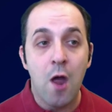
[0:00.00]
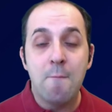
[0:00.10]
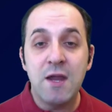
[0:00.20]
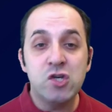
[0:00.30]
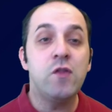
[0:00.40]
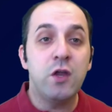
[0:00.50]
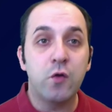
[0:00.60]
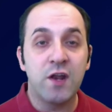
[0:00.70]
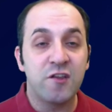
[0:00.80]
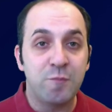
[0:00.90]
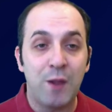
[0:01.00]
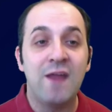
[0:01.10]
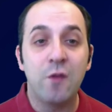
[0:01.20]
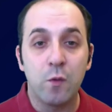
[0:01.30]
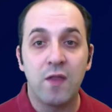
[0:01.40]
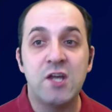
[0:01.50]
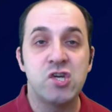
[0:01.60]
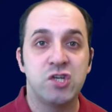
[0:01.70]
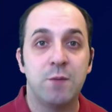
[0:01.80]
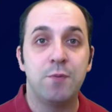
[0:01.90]
Make sure that you can explain the
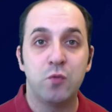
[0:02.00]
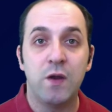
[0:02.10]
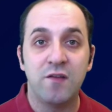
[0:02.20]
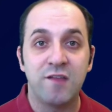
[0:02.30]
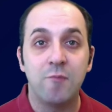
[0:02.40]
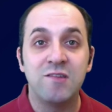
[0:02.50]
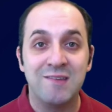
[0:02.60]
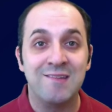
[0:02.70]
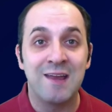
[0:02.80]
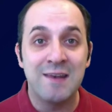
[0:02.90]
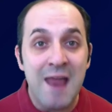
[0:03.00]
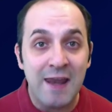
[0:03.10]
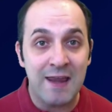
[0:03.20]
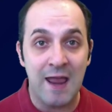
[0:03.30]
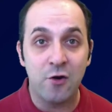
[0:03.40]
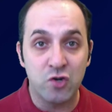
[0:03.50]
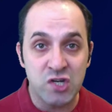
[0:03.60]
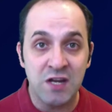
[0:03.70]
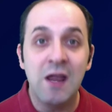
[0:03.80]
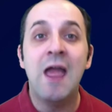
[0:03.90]
relationship between a substance's kinetic
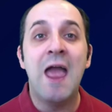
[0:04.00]
energy